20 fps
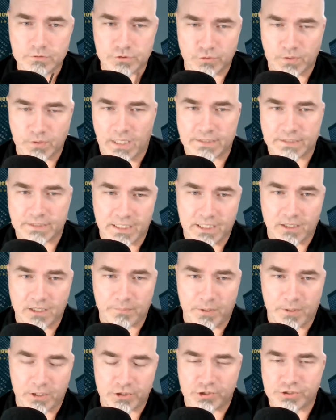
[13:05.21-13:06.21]
Do not take it
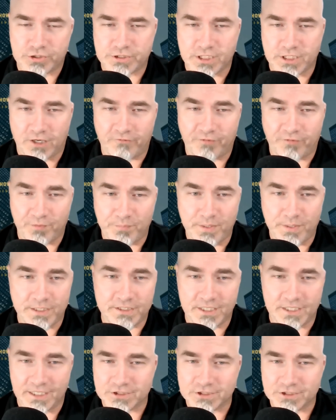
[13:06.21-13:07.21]
upon yourself at
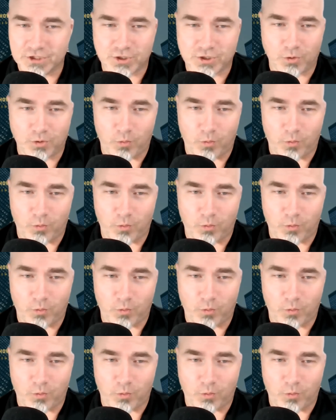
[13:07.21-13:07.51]
midnight just